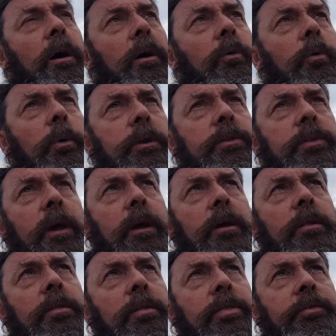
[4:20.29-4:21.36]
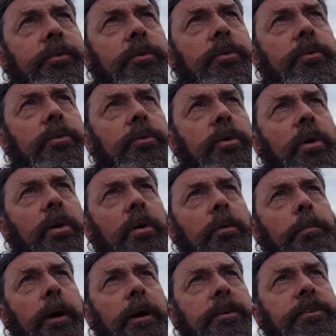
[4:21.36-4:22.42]
we went down through
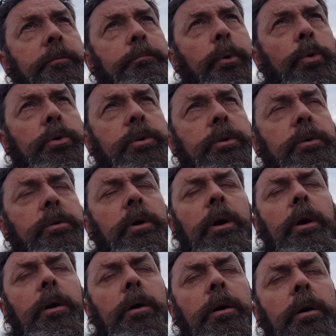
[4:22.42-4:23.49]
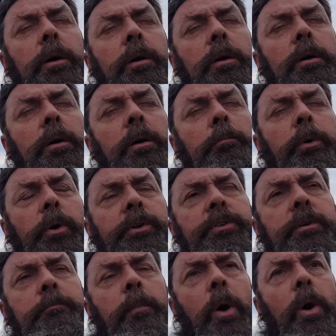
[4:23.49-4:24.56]
past the Brook uh,
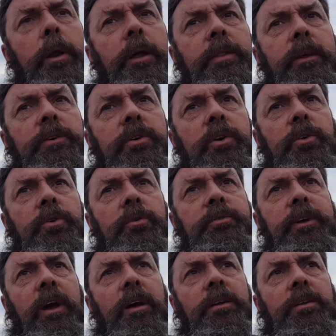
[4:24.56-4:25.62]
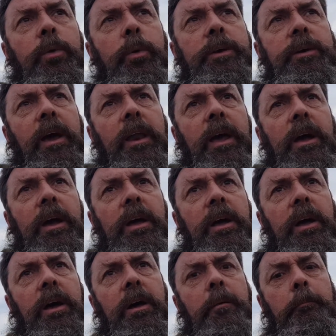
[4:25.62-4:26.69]
Boddington mine and then turned off down Quindanning
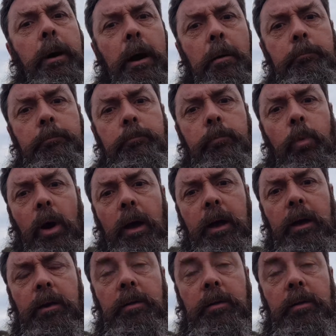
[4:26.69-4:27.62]
pub way.